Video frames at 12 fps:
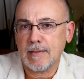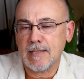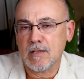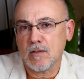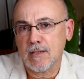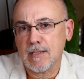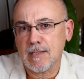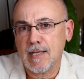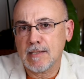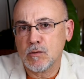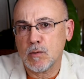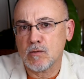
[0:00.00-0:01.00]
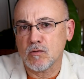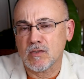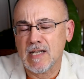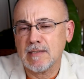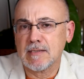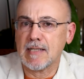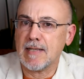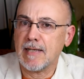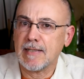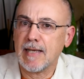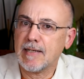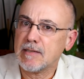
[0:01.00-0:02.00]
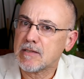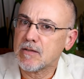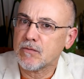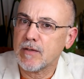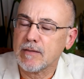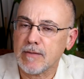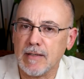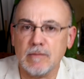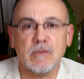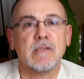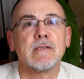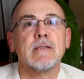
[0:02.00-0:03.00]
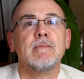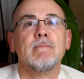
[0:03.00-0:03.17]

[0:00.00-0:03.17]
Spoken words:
take a look at last week's results and then get into the fairgrounds.